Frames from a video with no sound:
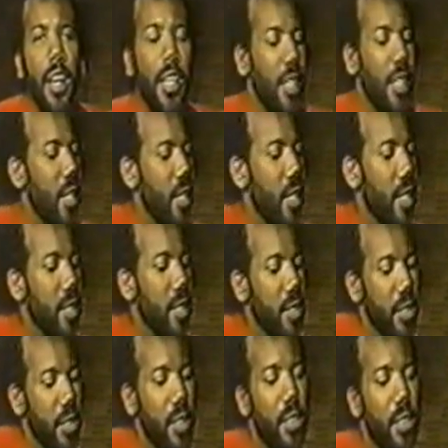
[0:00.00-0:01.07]

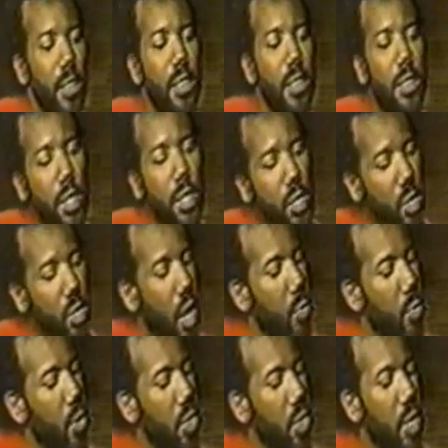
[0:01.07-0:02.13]
is to
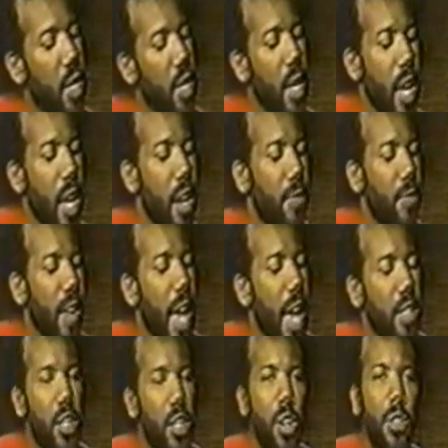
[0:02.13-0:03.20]
start with the A
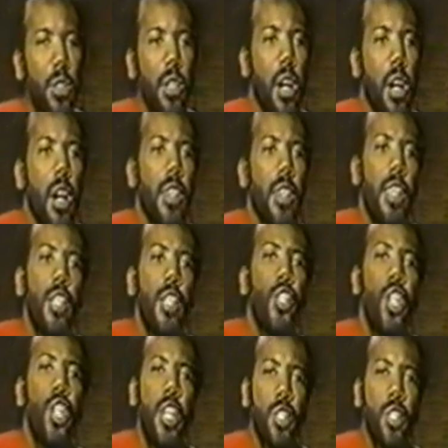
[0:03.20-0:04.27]
flat note on the
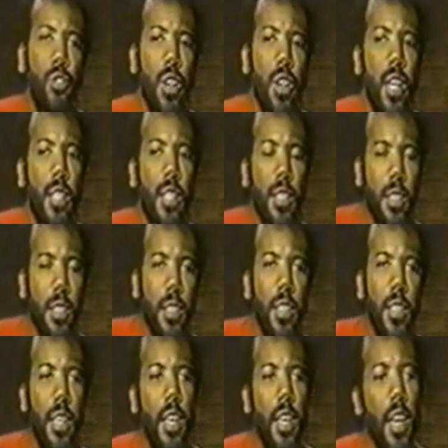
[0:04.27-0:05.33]
G string,
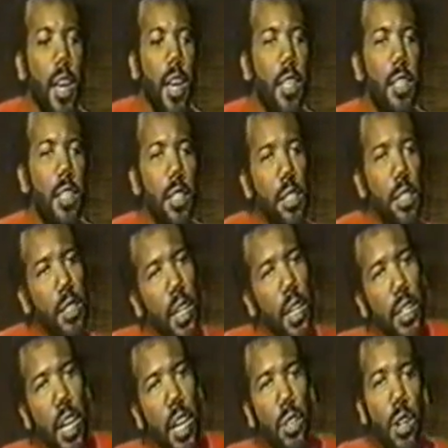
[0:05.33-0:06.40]
and this is another